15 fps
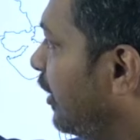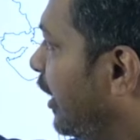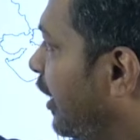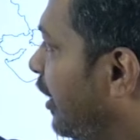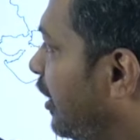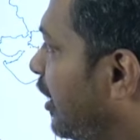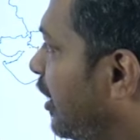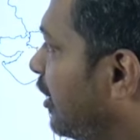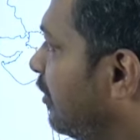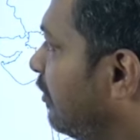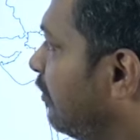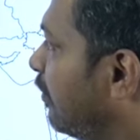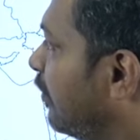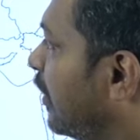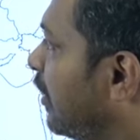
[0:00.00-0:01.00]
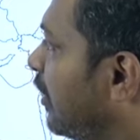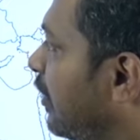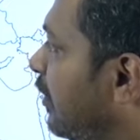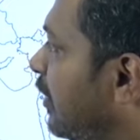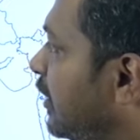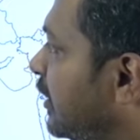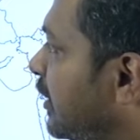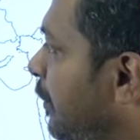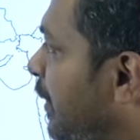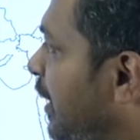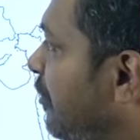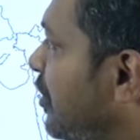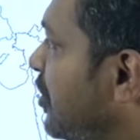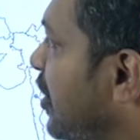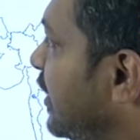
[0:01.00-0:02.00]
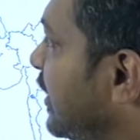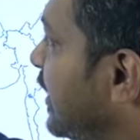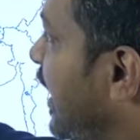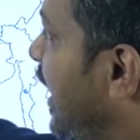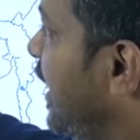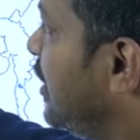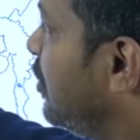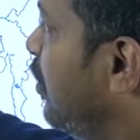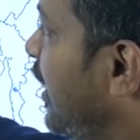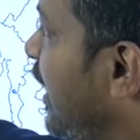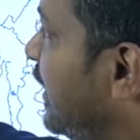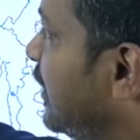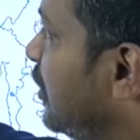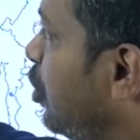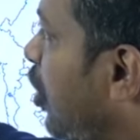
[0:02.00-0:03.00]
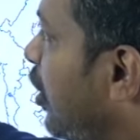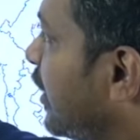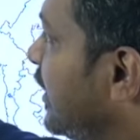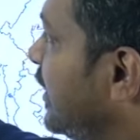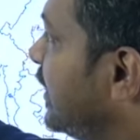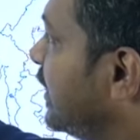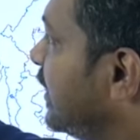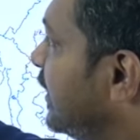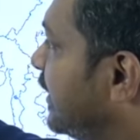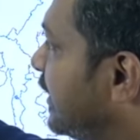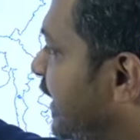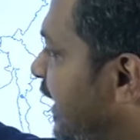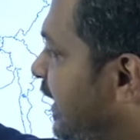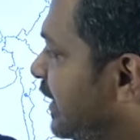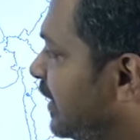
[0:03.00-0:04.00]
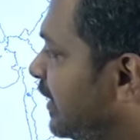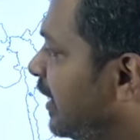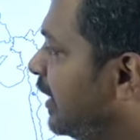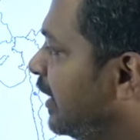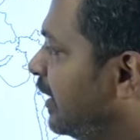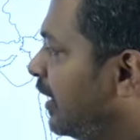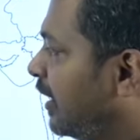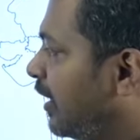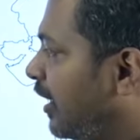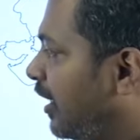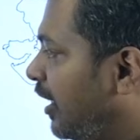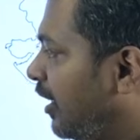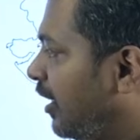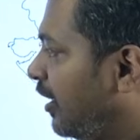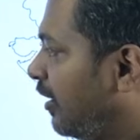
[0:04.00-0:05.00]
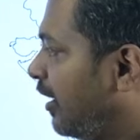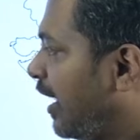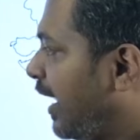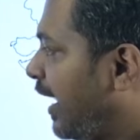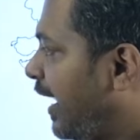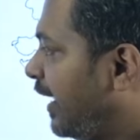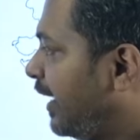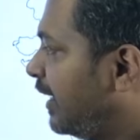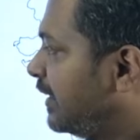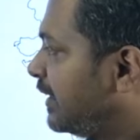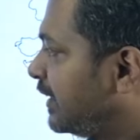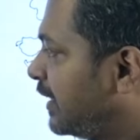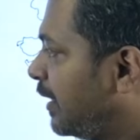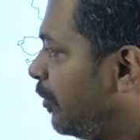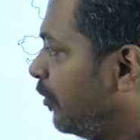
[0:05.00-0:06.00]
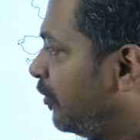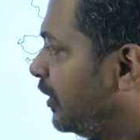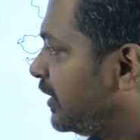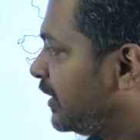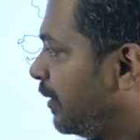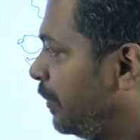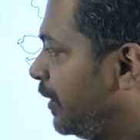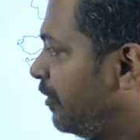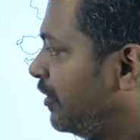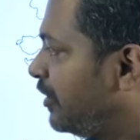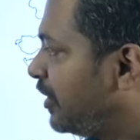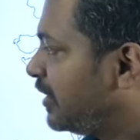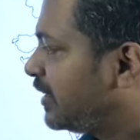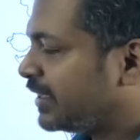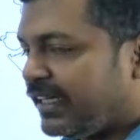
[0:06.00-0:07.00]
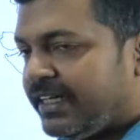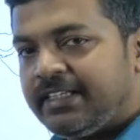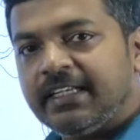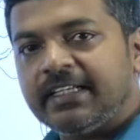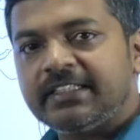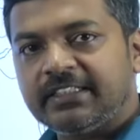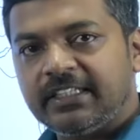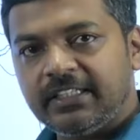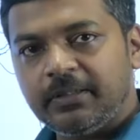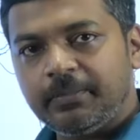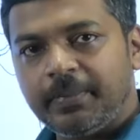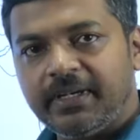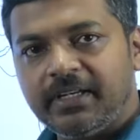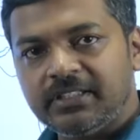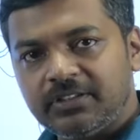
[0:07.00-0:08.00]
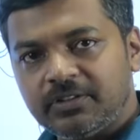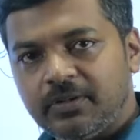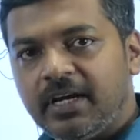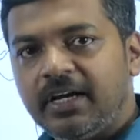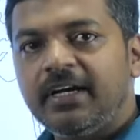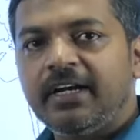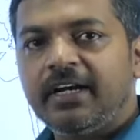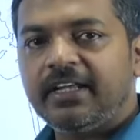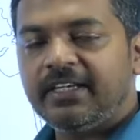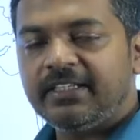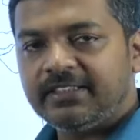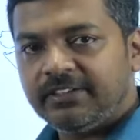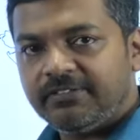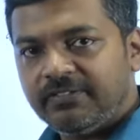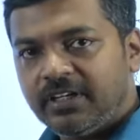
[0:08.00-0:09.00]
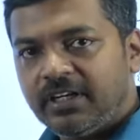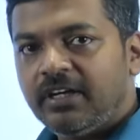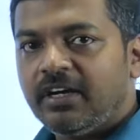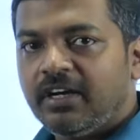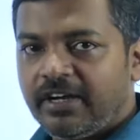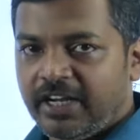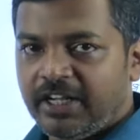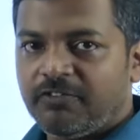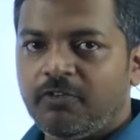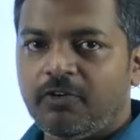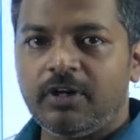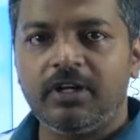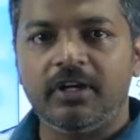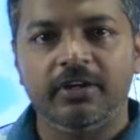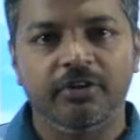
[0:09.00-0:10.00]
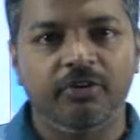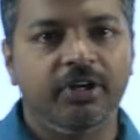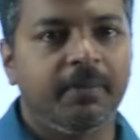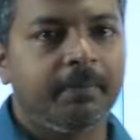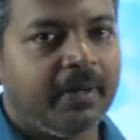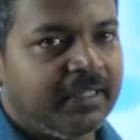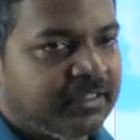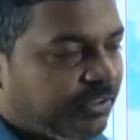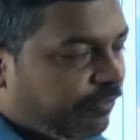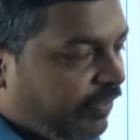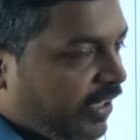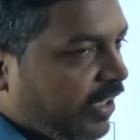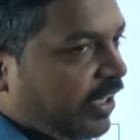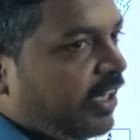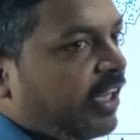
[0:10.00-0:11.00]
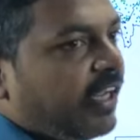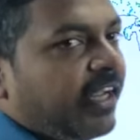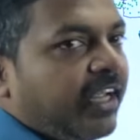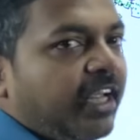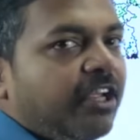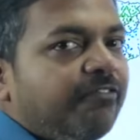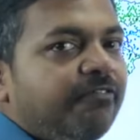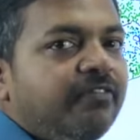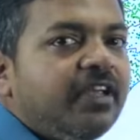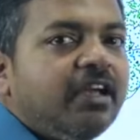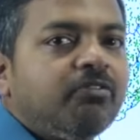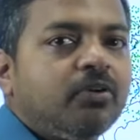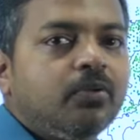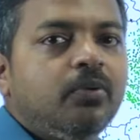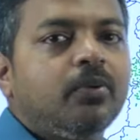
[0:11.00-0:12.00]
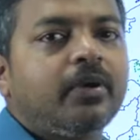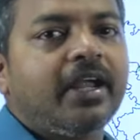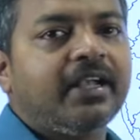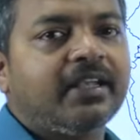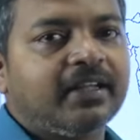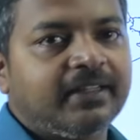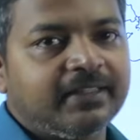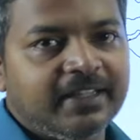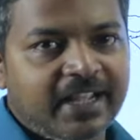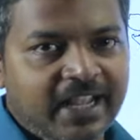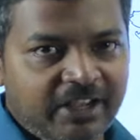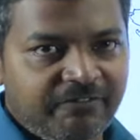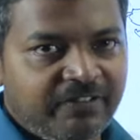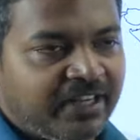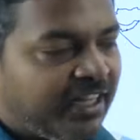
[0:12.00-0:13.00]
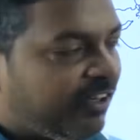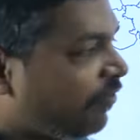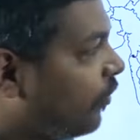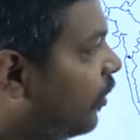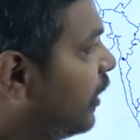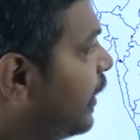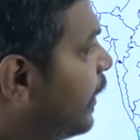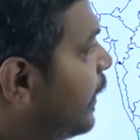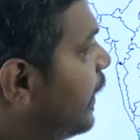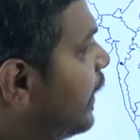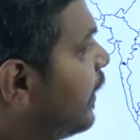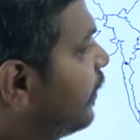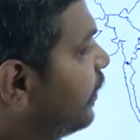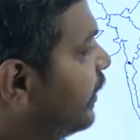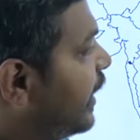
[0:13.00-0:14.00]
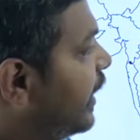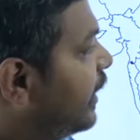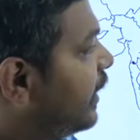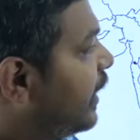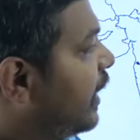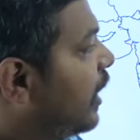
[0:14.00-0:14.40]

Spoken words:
Indian subdivisions as well as northeastern states and some of the subdivisions in southern peninsula received rainfall during past week. If we have to look at the heavy rainfall, then